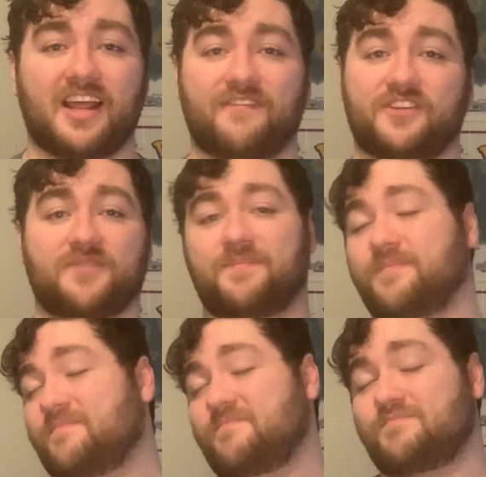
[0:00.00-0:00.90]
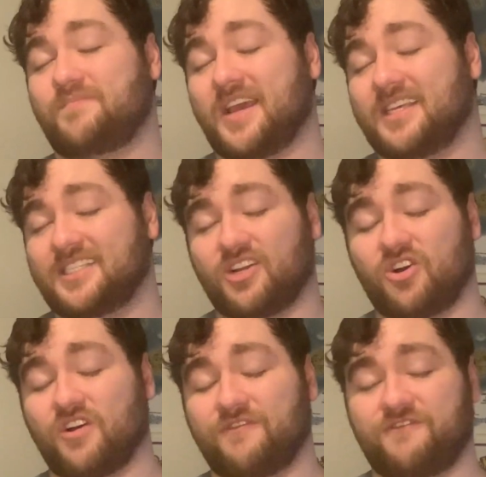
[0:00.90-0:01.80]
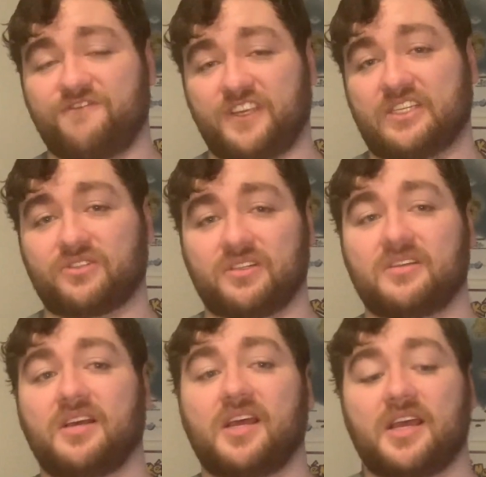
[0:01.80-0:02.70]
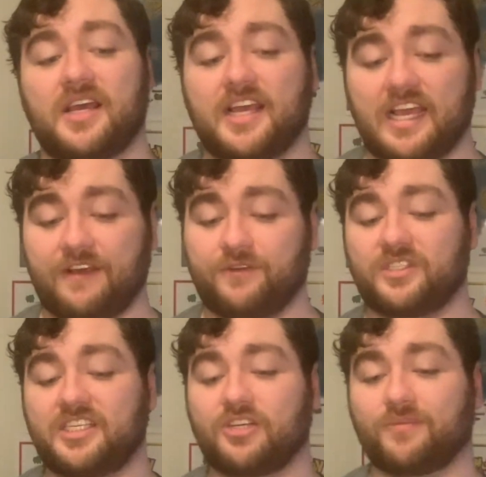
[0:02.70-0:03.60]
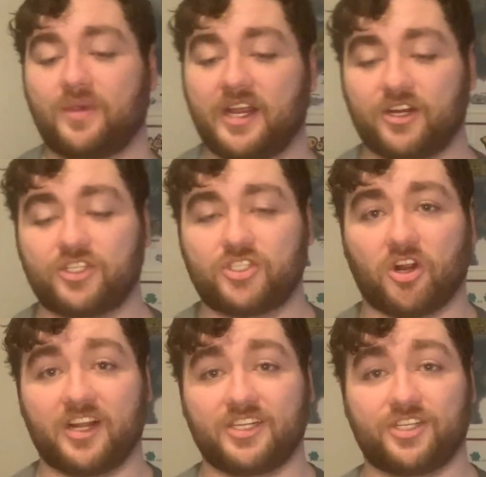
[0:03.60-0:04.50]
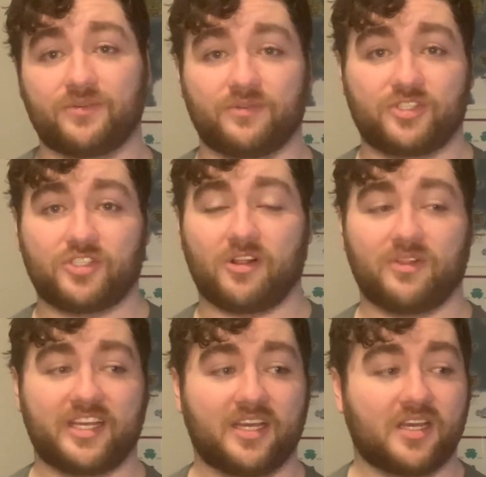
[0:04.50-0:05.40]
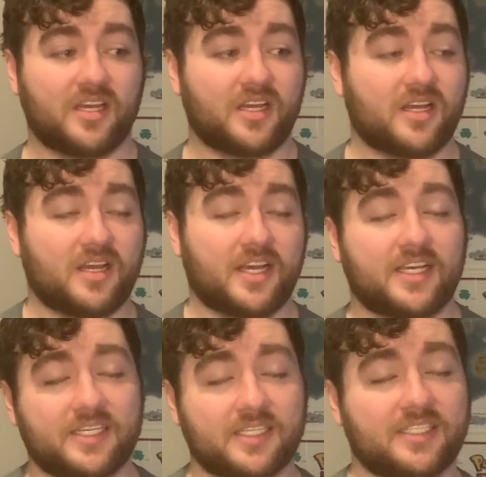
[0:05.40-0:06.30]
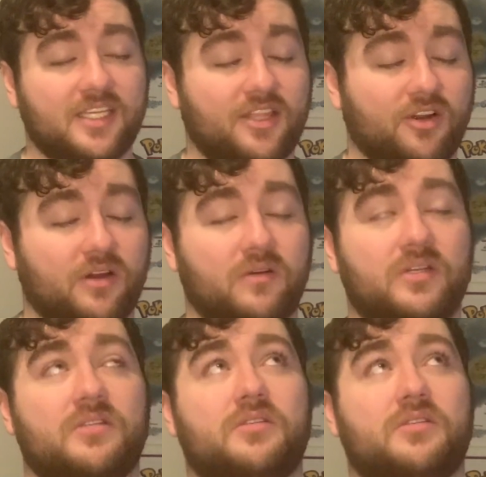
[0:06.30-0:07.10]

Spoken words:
to have to base it off feel. If you see your players starting to slowly sit there and go,